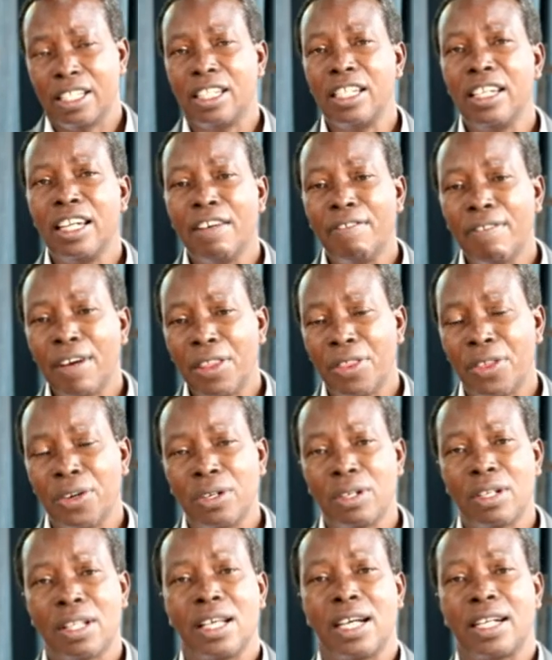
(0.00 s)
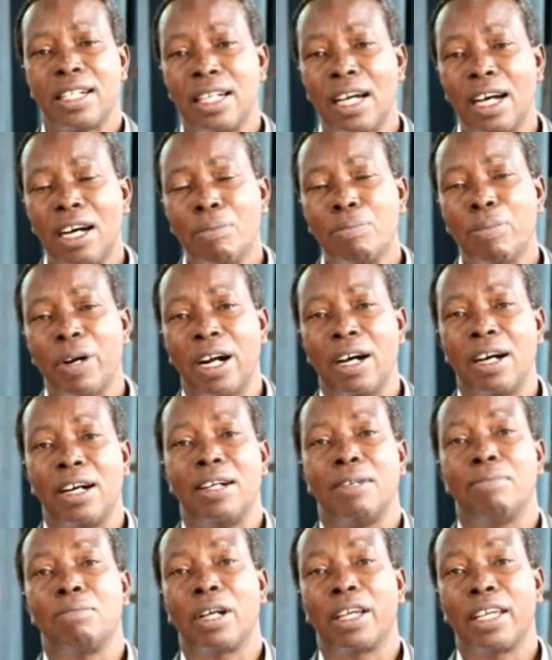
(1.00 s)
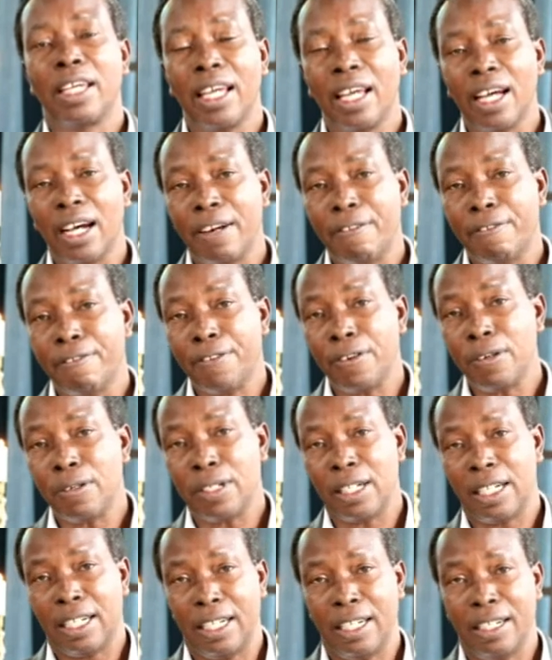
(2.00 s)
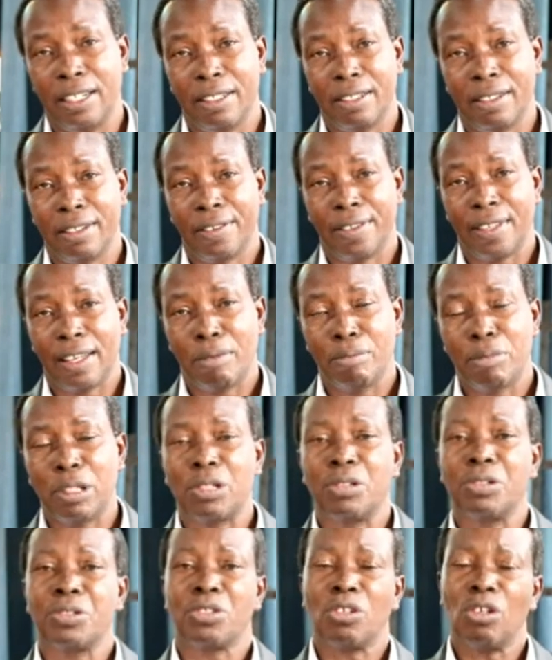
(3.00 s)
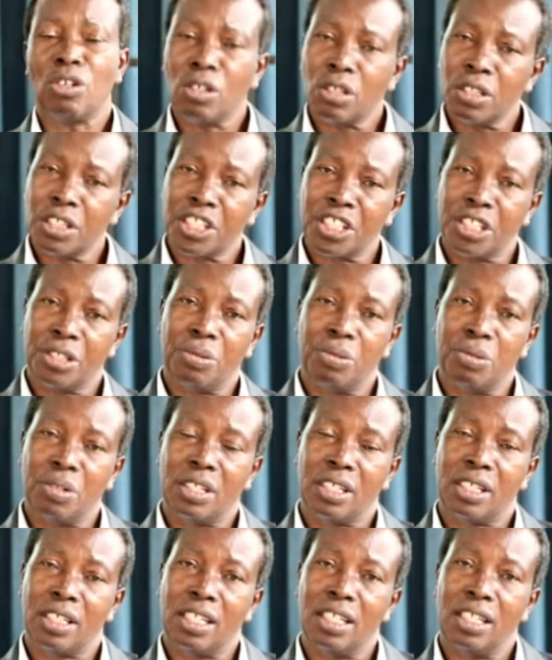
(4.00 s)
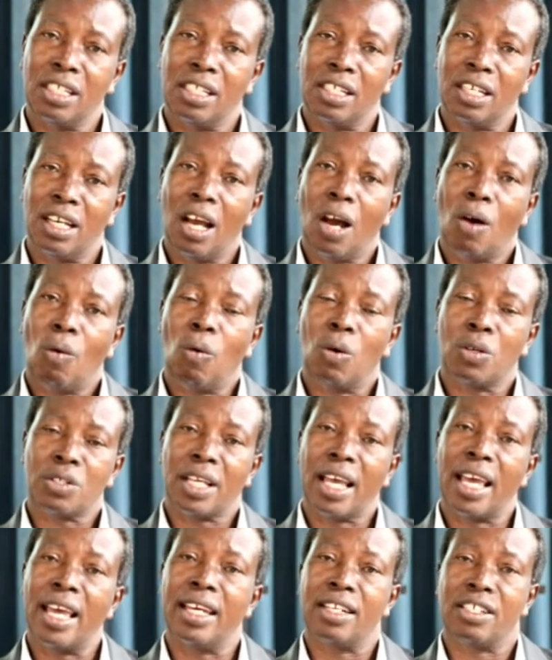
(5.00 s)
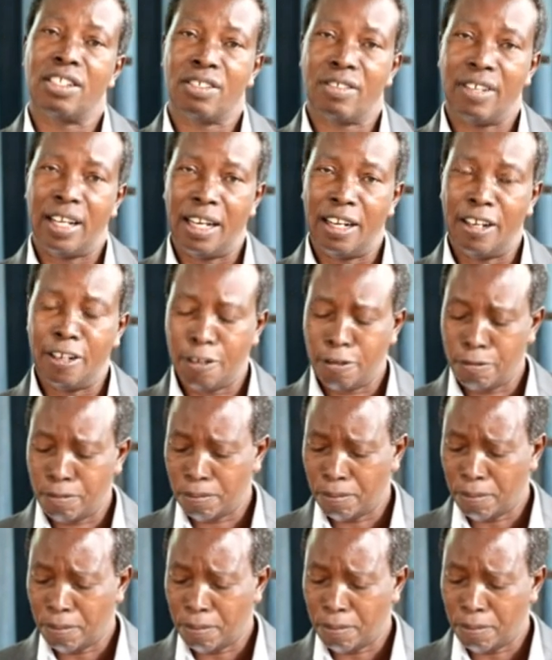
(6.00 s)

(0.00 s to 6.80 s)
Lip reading: She never thought that Abraham cared for her, because all she could see was hatred.